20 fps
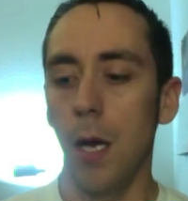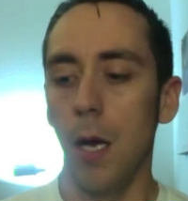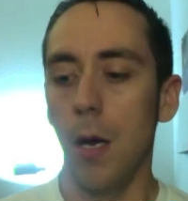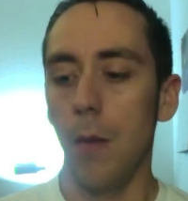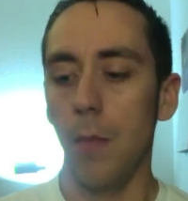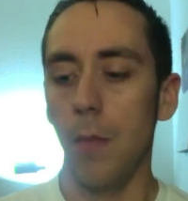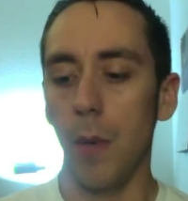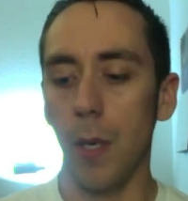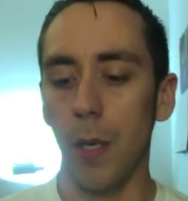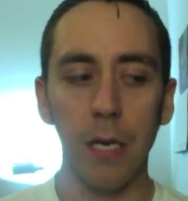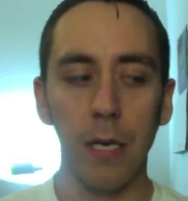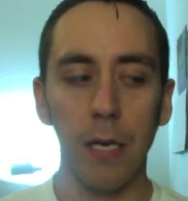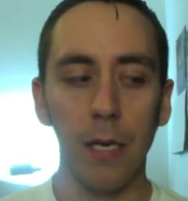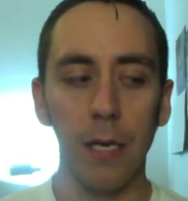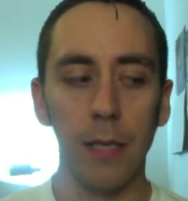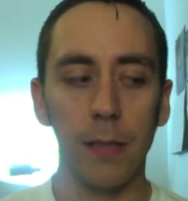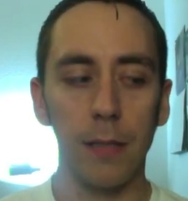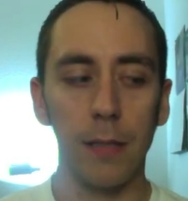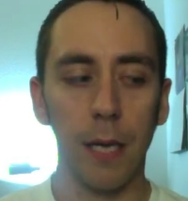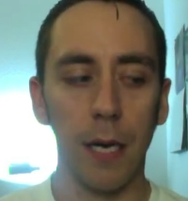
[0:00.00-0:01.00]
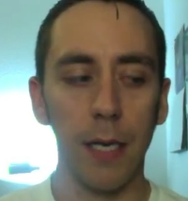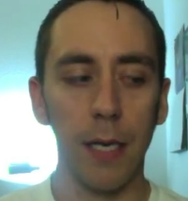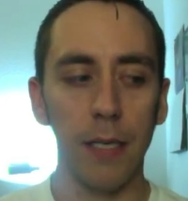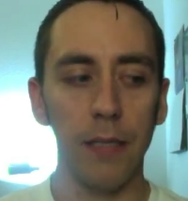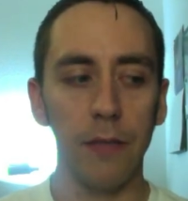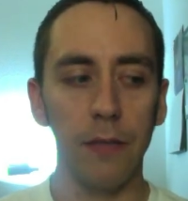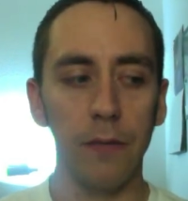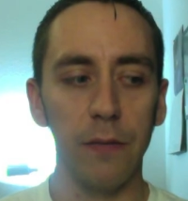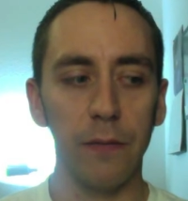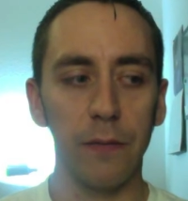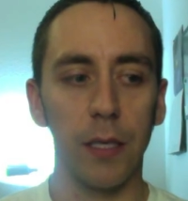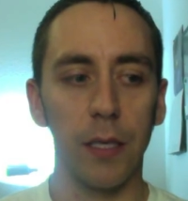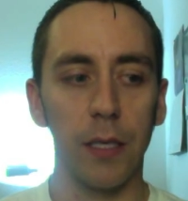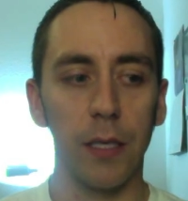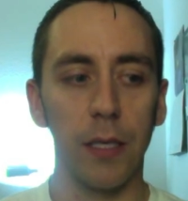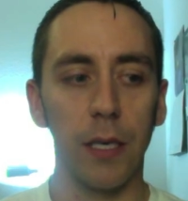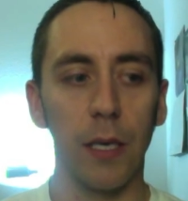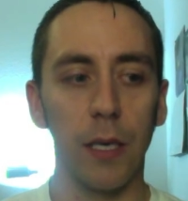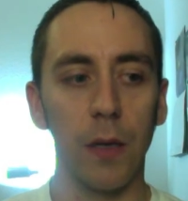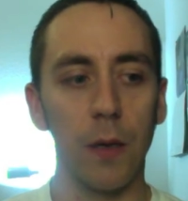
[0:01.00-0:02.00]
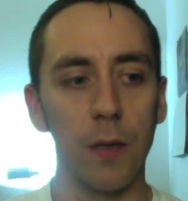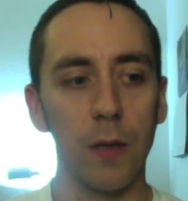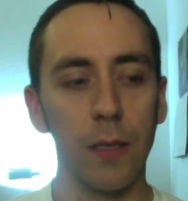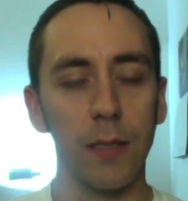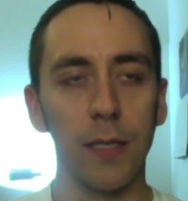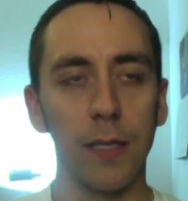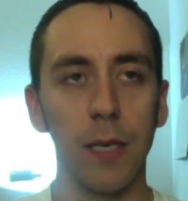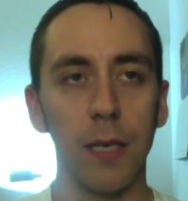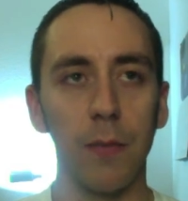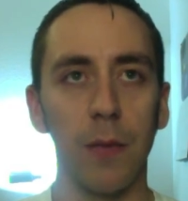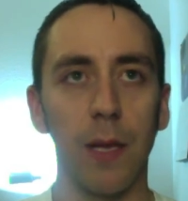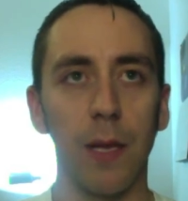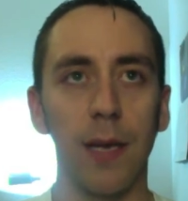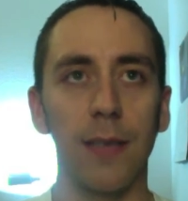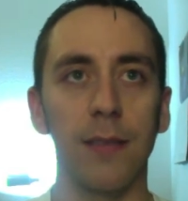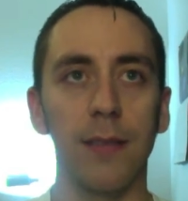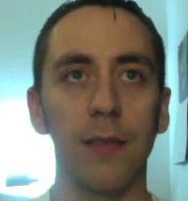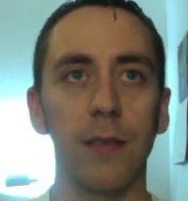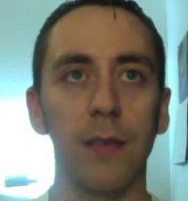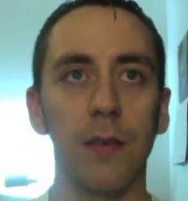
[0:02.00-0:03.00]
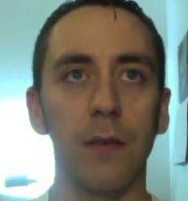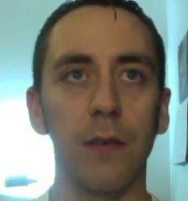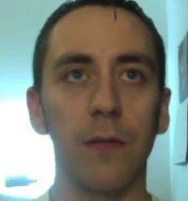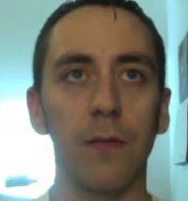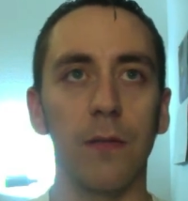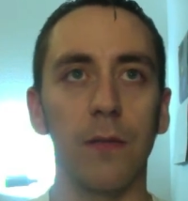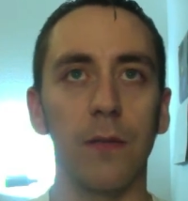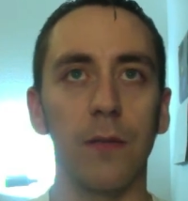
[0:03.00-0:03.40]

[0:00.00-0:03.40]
But it's kind of along the same lines of,